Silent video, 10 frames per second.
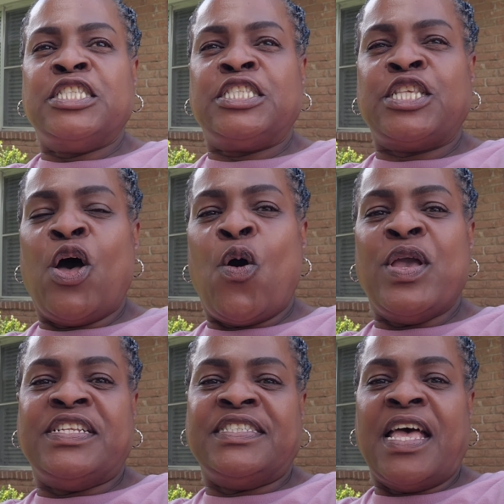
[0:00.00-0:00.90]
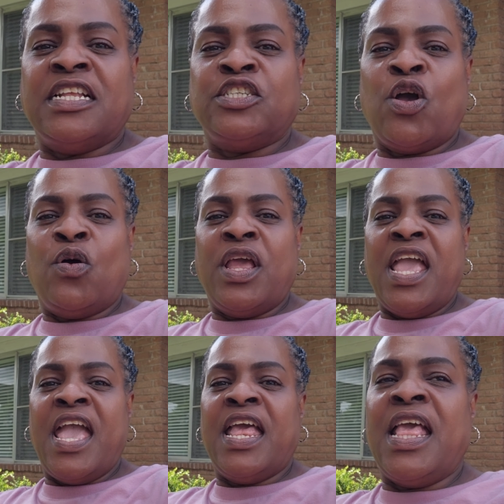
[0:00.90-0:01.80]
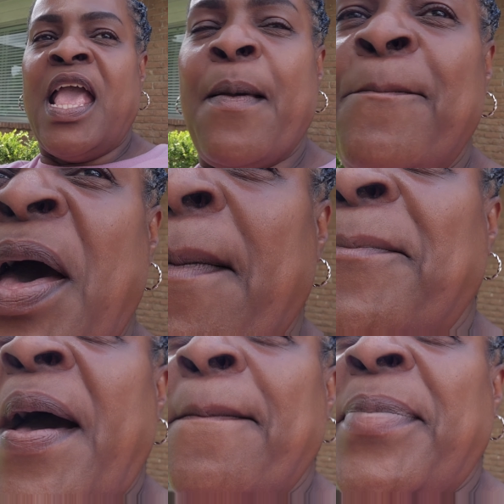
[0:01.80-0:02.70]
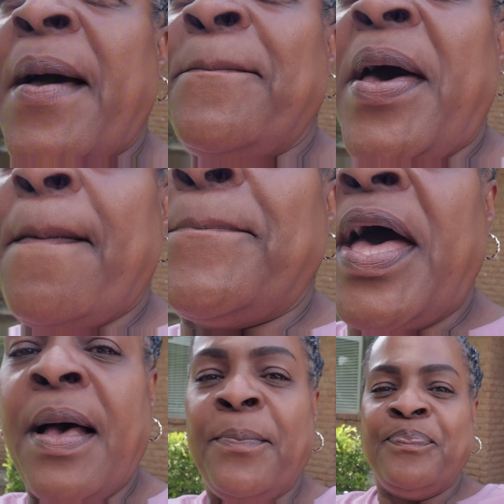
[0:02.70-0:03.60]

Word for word: so he decided to go on ahead and pop pop pop pop pop